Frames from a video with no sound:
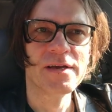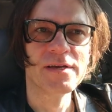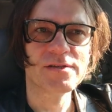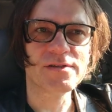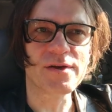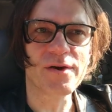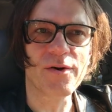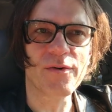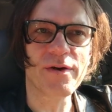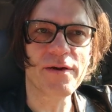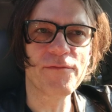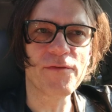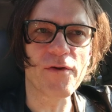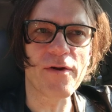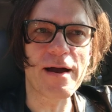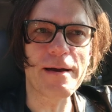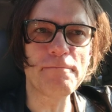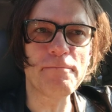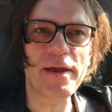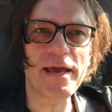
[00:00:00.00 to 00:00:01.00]
So if
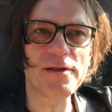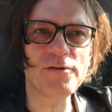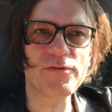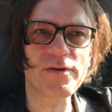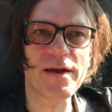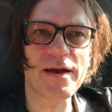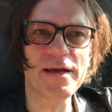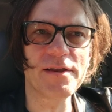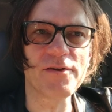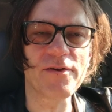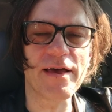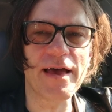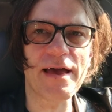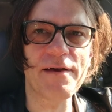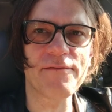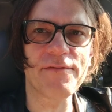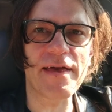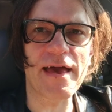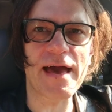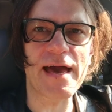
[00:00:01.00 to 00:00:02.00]
you're on Patreon, you'll
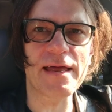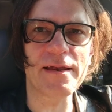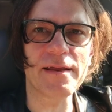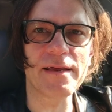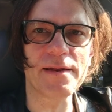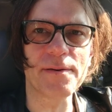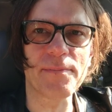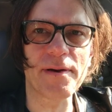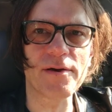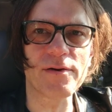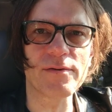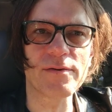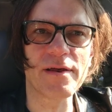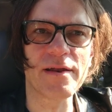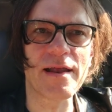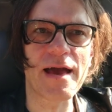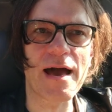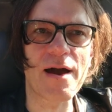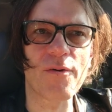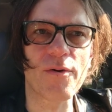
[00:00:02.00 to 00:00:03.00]
have that in about
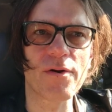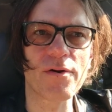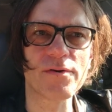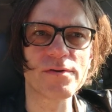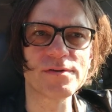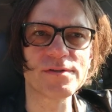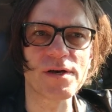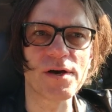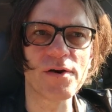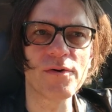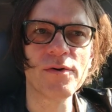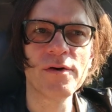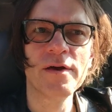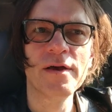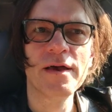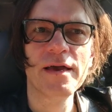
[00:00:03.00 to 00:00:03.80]
an hour or so.